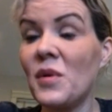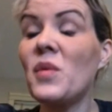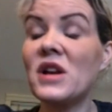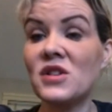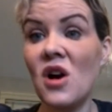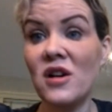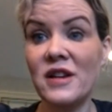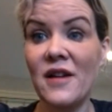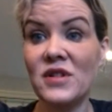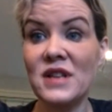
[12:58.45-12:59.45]
But we could talk
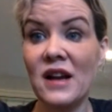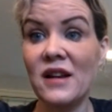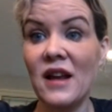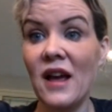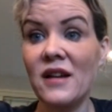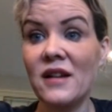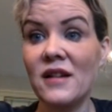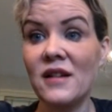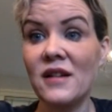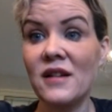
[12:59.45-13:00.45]
to you every second day.
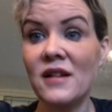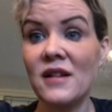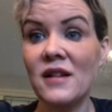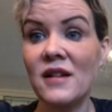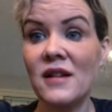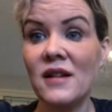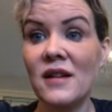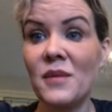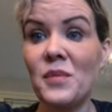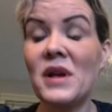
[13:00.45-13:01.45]

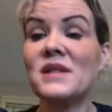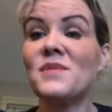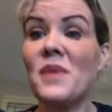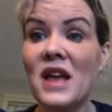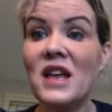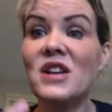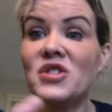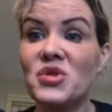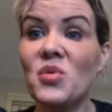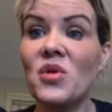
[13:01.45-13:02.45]
Because making
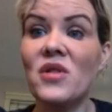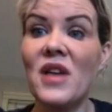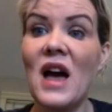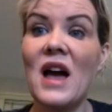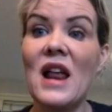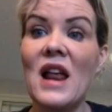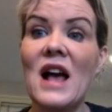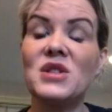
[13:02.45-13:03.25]
sure that